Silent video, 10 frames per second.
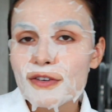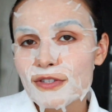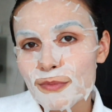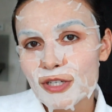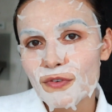you
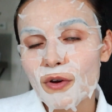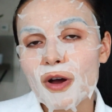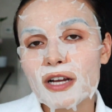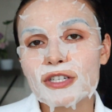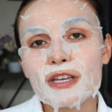so much for
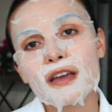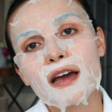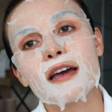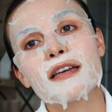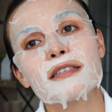watching, you
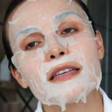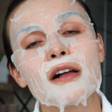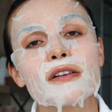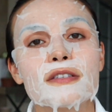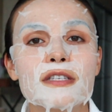guys.
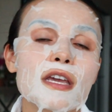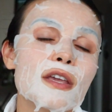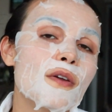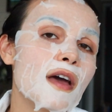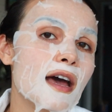I'll
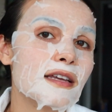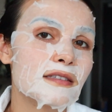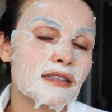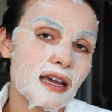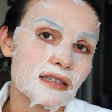see you
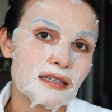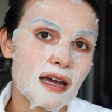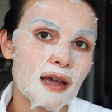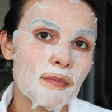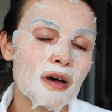guys next
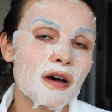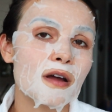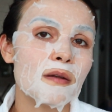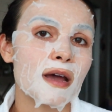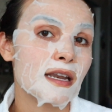time
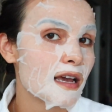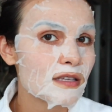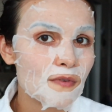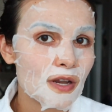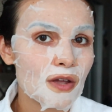on my
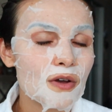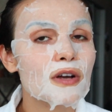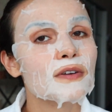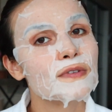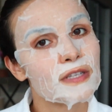next video
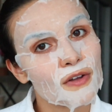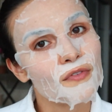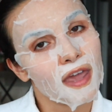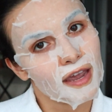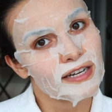of
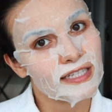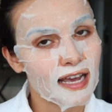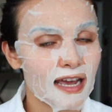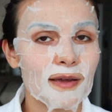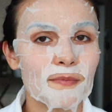self-care
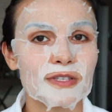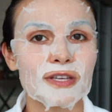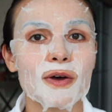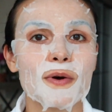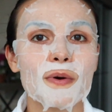time.
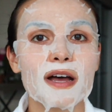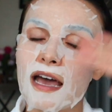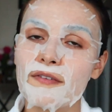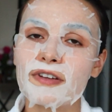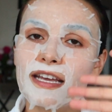So
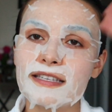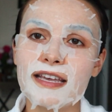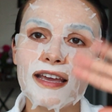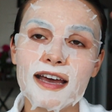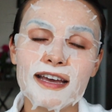have a nice
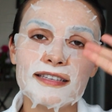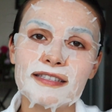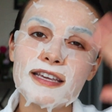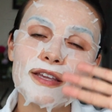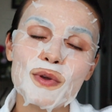day, guys.
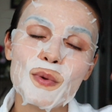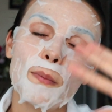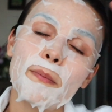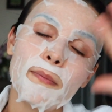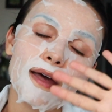See you.
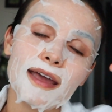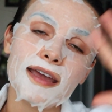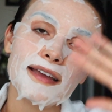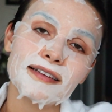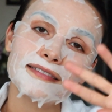Bye.